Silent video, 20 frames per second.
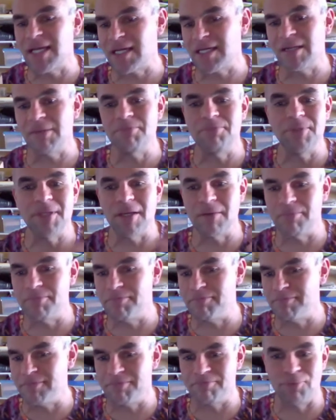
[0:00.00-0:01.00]
not going to be a
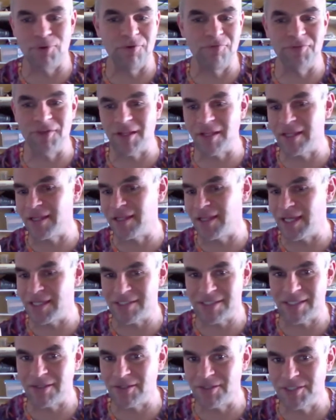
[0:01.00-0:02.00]
perfectly
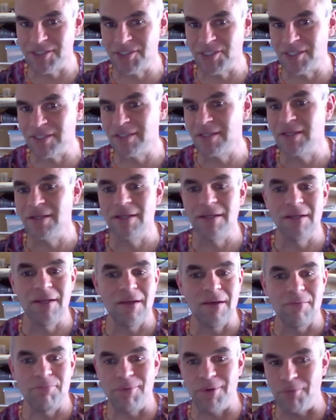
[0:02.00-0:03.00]
elastic collision,
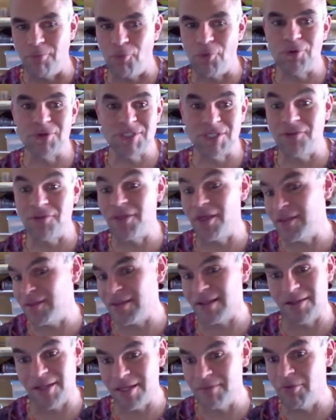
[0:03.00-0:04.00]
but more so than
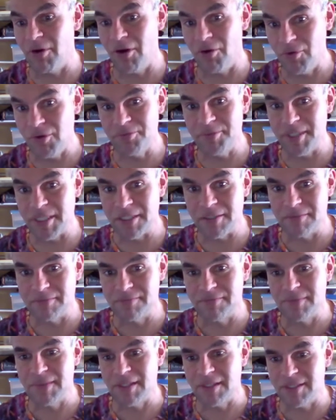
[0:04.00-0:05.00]
the clay ball will be,
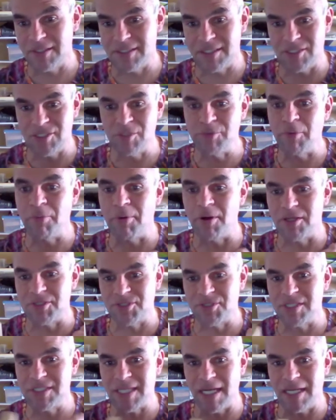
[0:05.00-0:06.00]
because the super balls
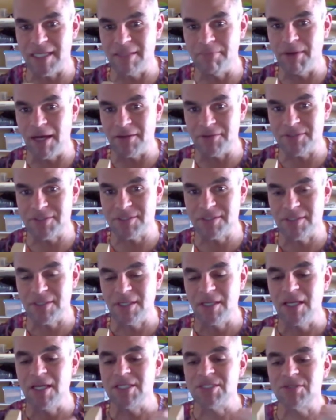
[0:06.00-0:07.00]
are designed to bounce.
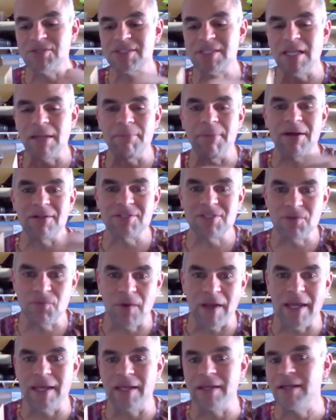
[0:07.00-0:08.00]
So it's going to bounce
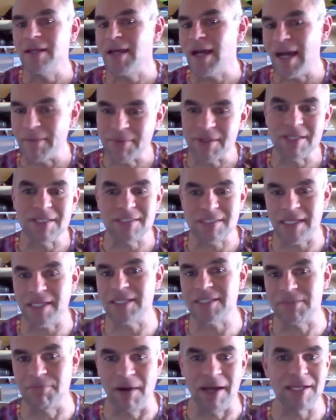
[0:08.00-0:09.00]
away. I'm going to say
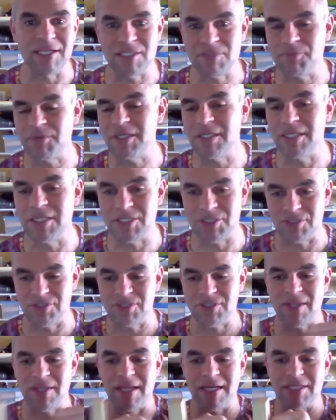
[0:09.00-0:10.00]
it's minus P initial
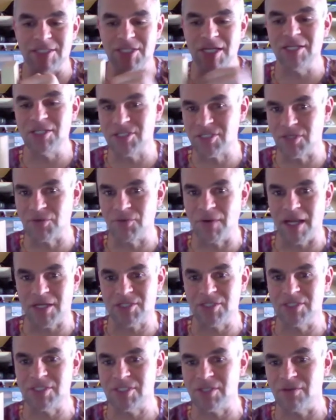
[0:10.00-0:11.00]
so that it changes
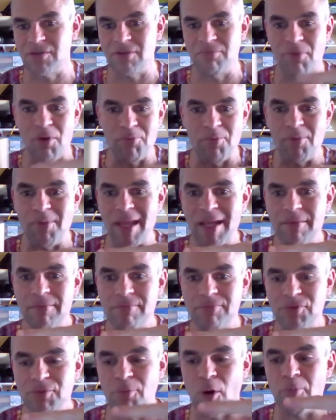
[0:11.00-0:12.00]
direction. So the
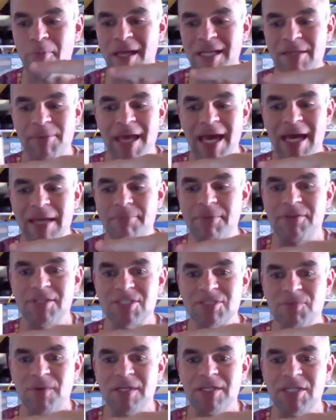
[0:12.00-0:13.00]
momentum had been
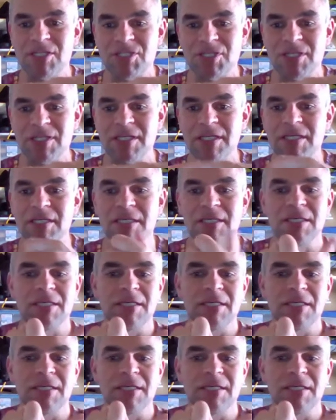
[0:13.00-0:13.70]
this way initially.